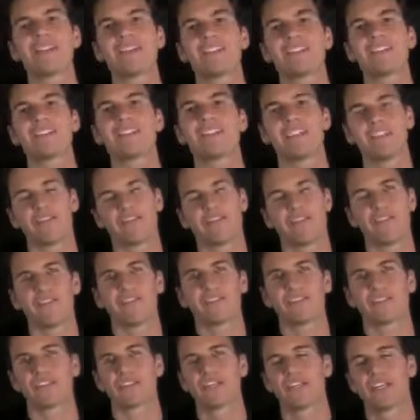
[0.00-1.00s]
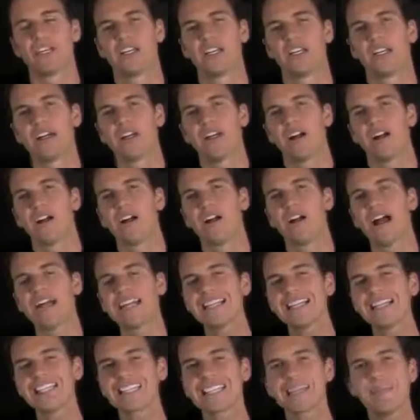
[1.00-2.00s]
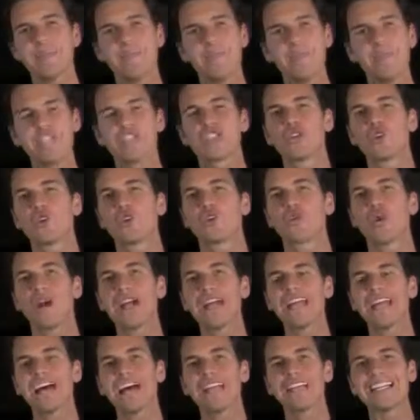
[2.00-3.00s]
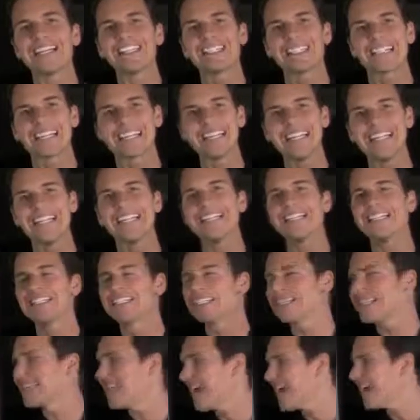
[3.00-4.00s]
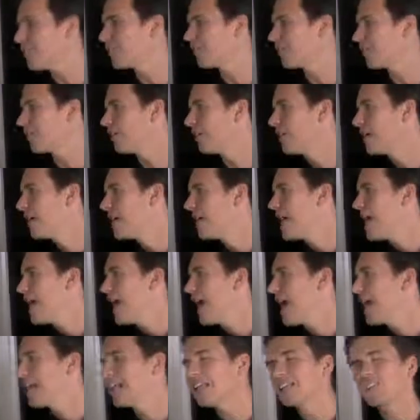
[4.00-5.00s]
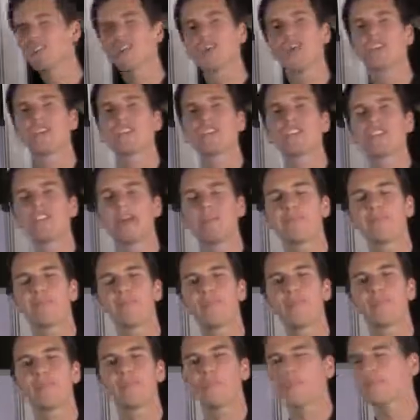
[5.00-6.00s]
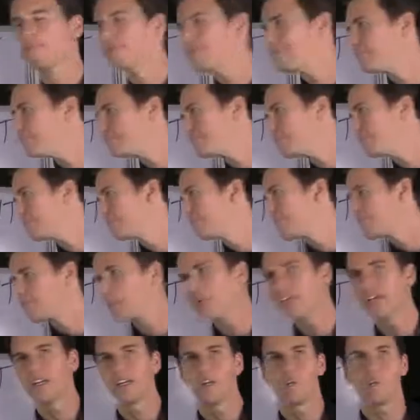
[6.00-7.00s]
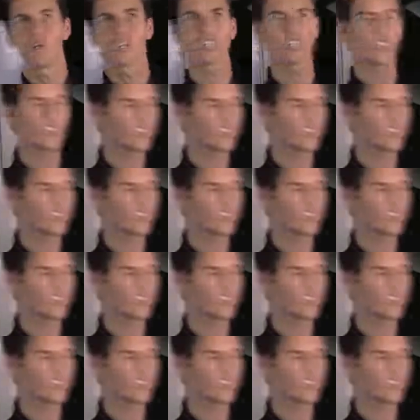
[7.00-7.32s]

this difference. All right? Let's commit to it right now. Let's lead together. And let's go to the step 2, which is